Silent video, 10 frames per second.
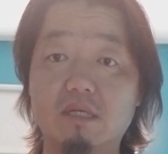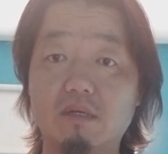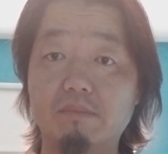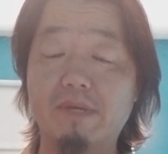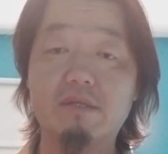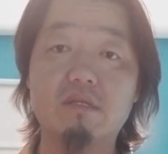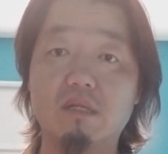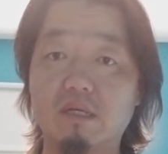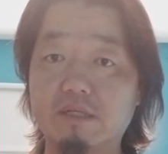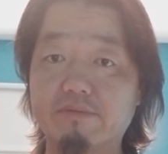or uh,
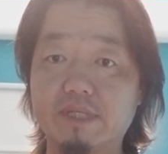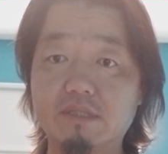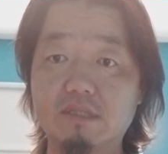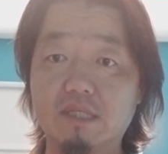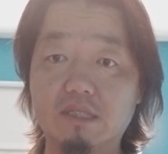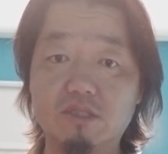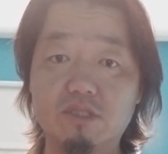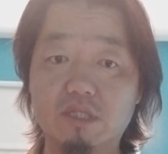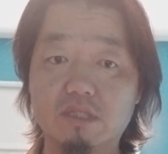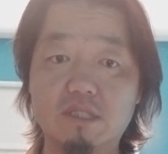mouth-to-lung device that has
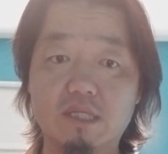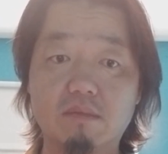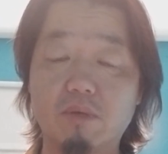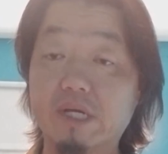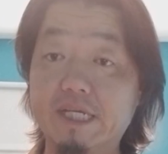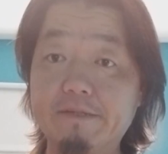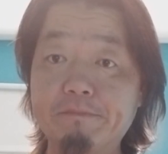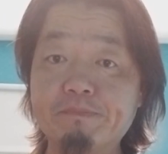just hit the market.